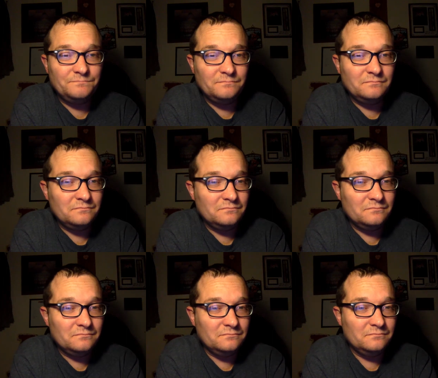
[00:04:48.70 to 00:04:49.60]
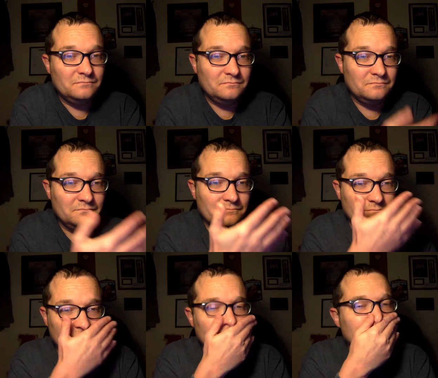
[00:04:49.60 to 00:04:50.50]

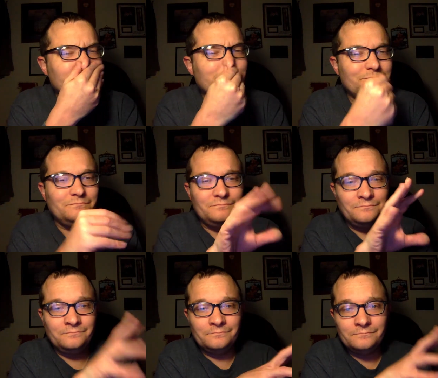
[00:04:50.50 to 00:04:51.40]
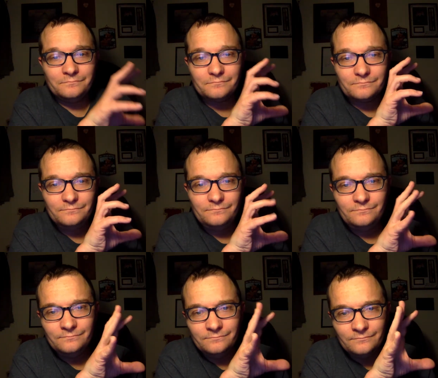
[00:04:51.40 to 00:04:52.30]

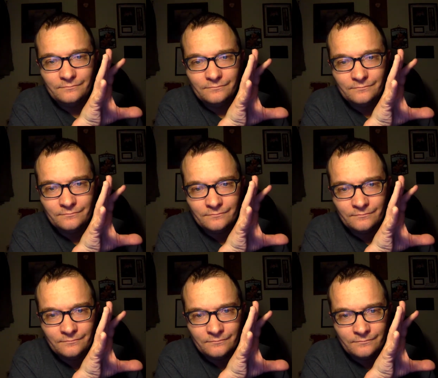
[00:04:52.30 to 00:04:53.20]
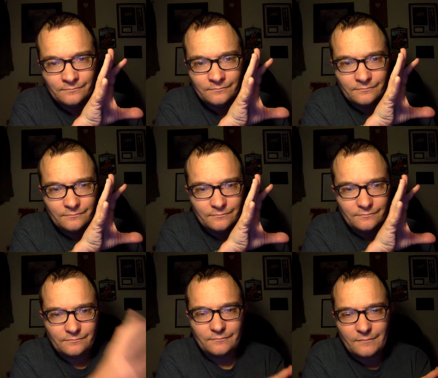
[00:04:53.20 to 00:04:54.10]

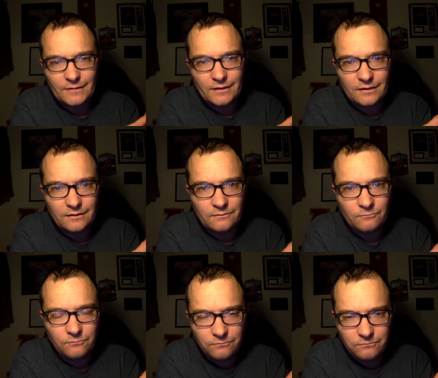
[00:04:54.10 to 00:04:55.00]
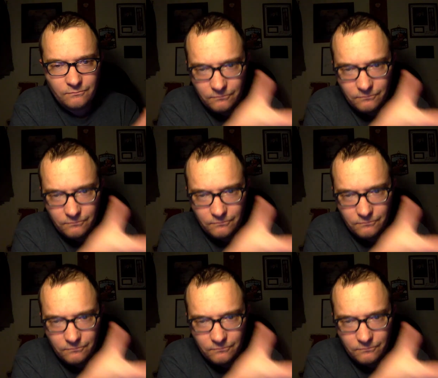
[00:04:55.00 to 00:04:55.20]
No one is speaking in this clip.